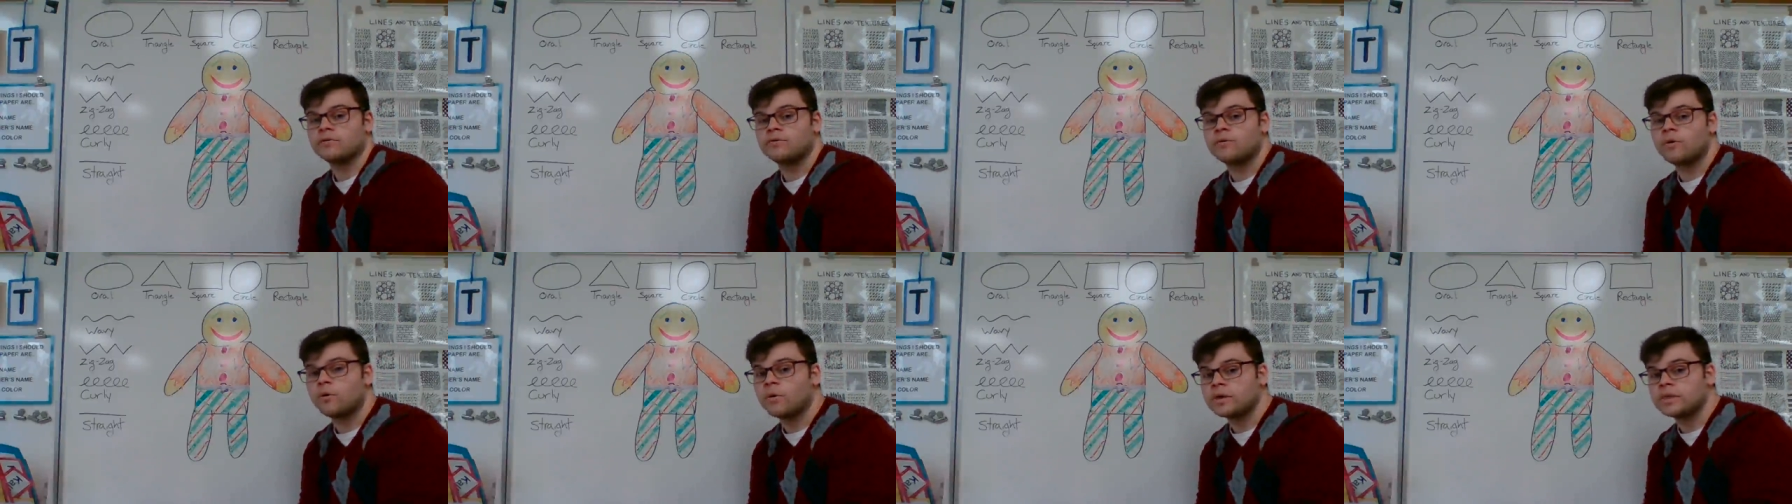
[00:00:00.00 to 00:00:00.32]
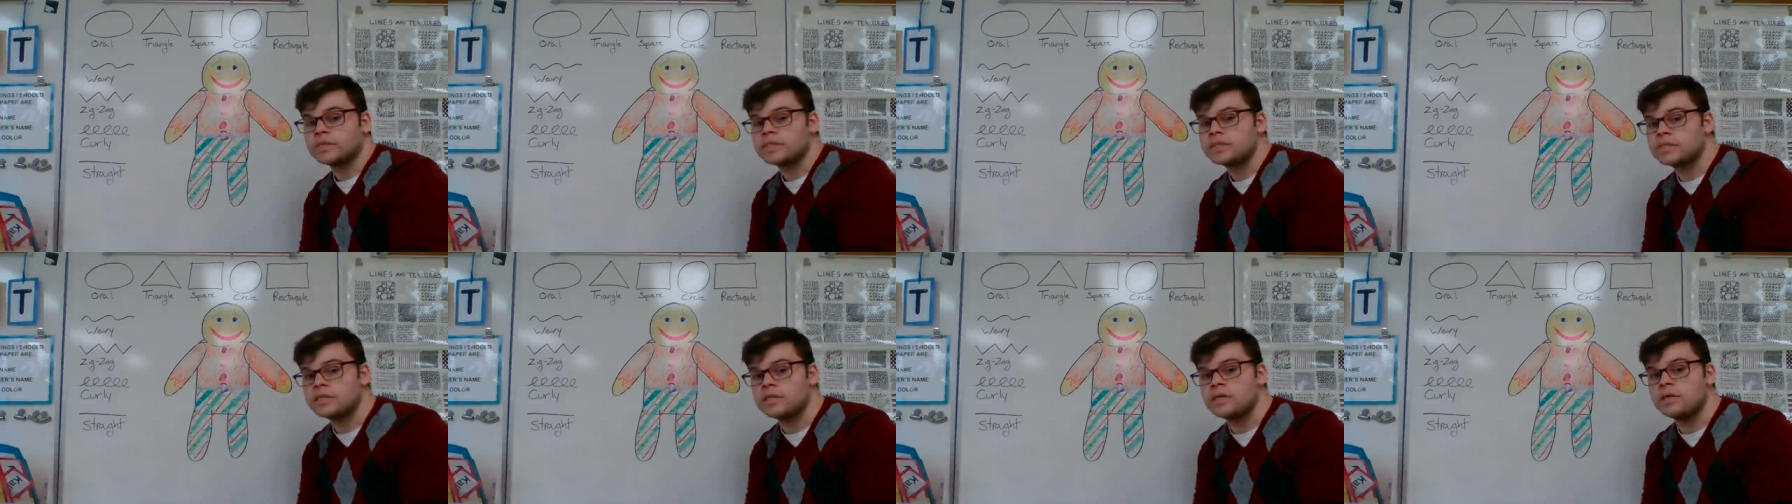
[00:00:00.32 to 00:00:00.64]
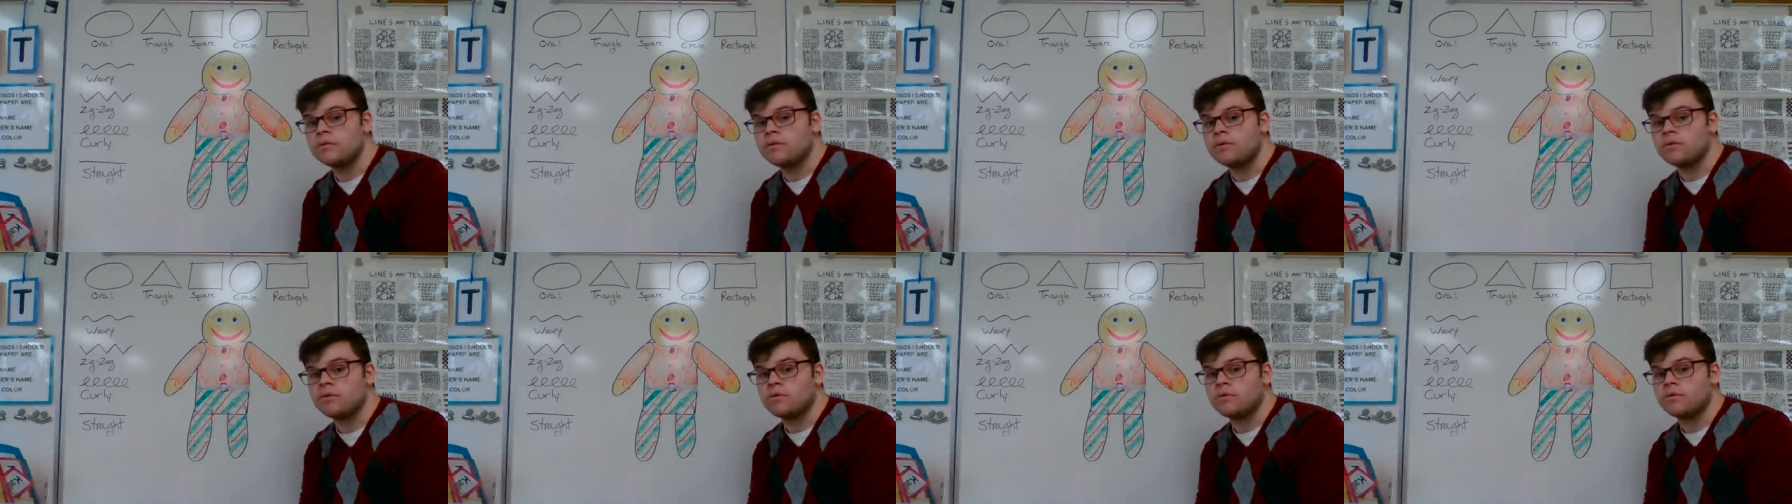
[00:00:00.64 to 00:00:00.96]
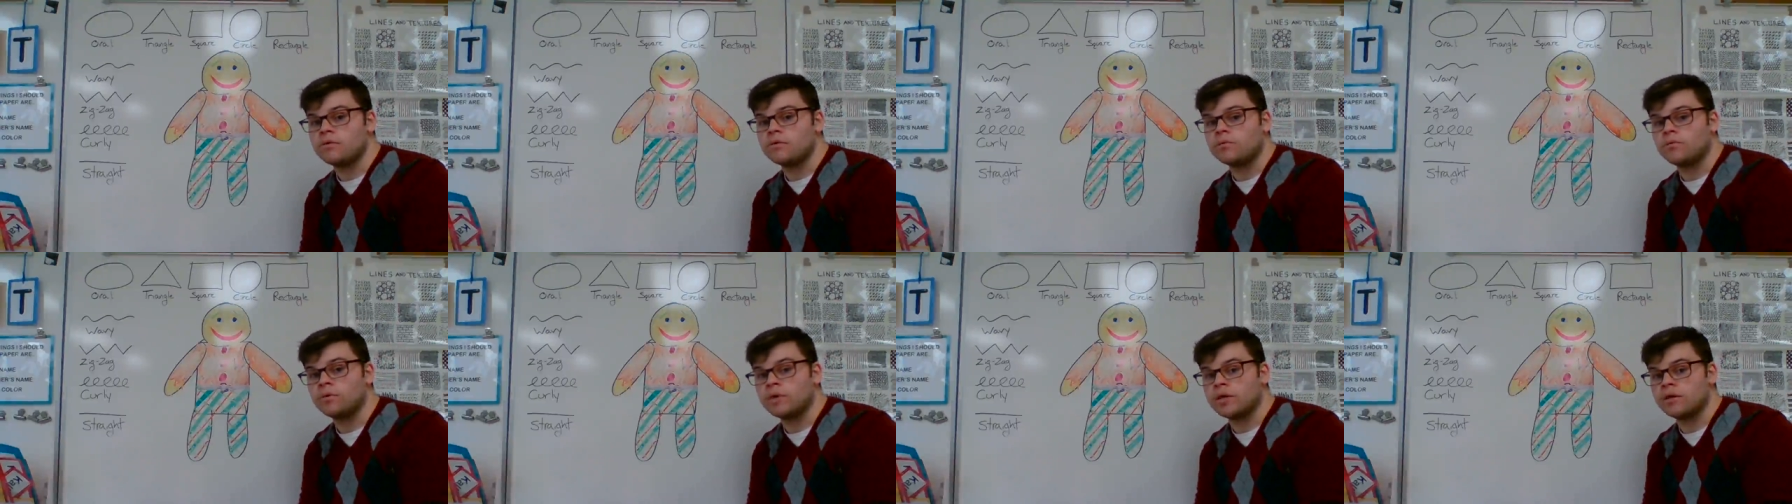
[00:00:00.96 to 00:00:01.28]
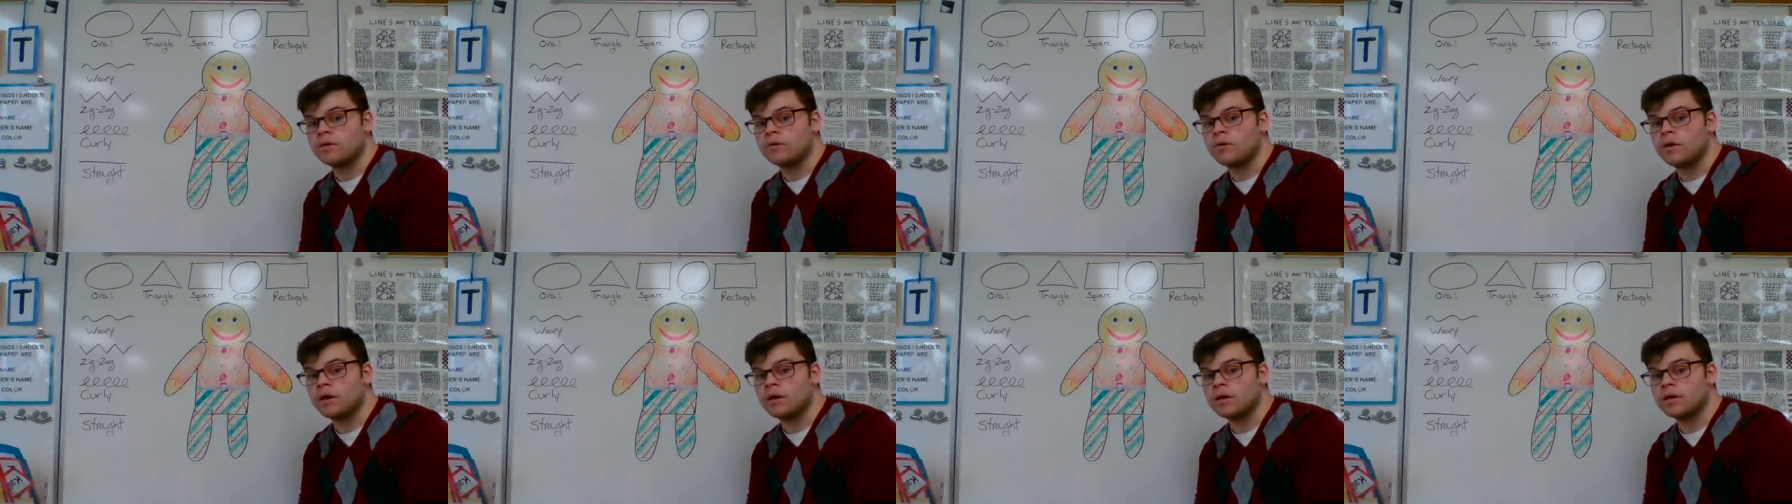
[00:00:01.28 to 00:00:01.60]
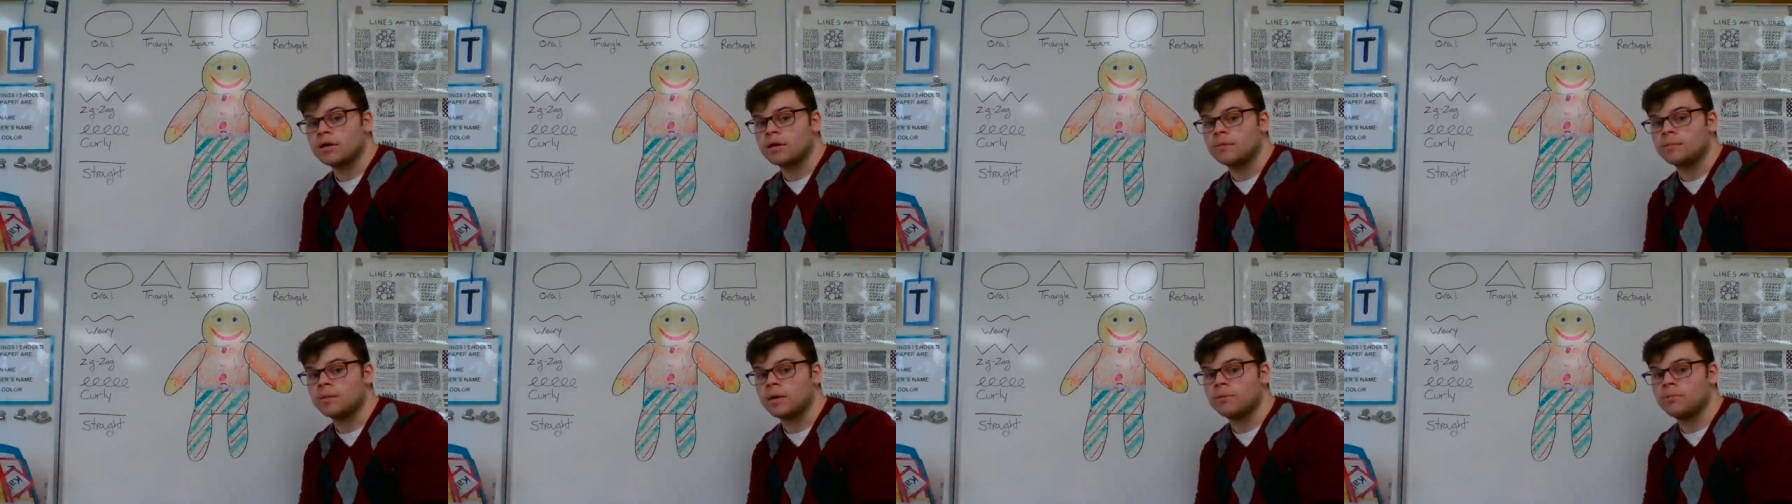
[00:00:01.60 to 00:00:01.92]
Okay? I look forward to
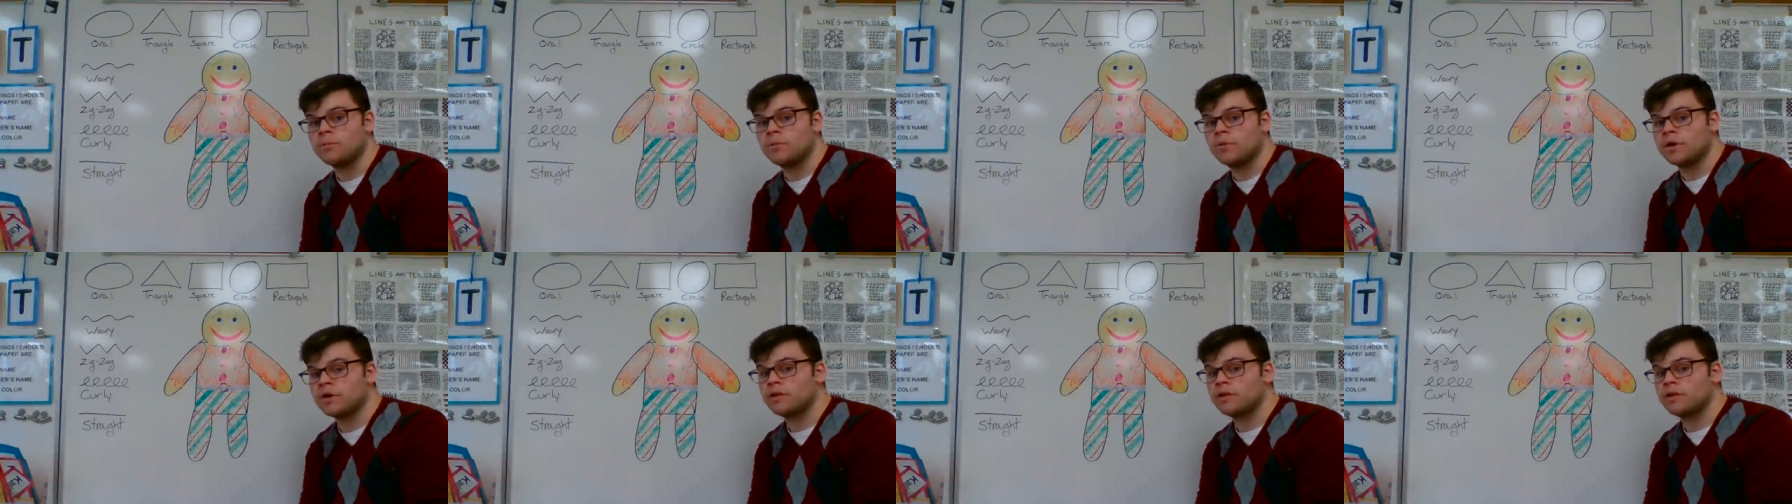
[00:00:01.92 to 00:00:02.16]
seeing